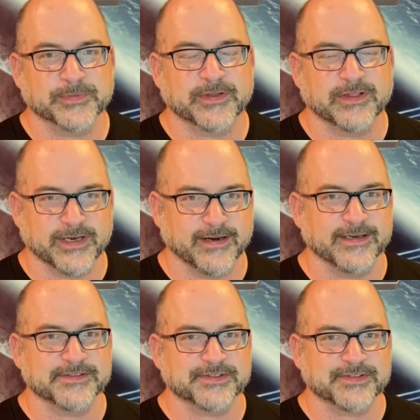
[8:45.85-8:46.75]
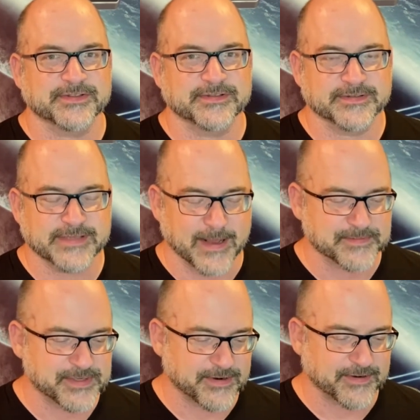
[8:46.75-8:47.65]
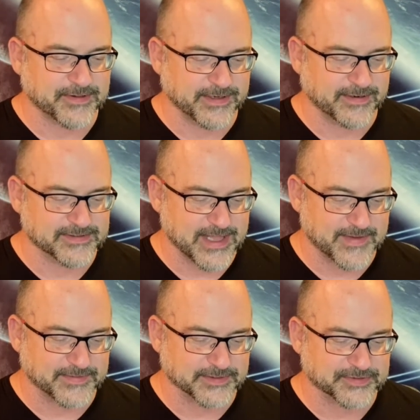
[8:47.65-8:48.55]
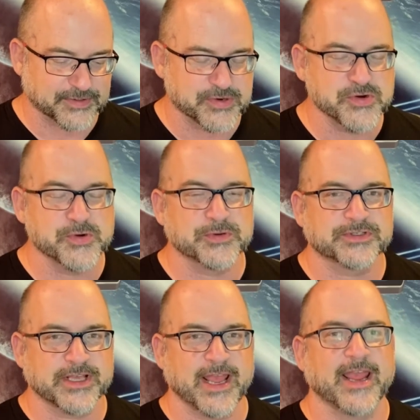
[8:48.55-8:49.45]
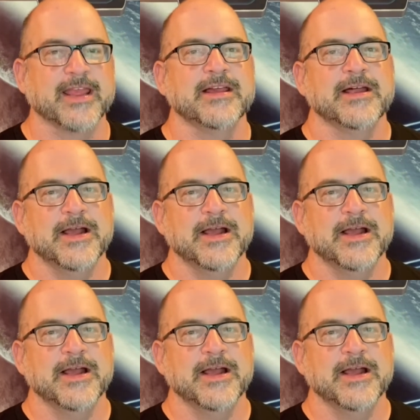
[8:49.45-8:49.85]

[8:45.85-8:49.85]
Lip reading: clearance, top secret clearance levels to see.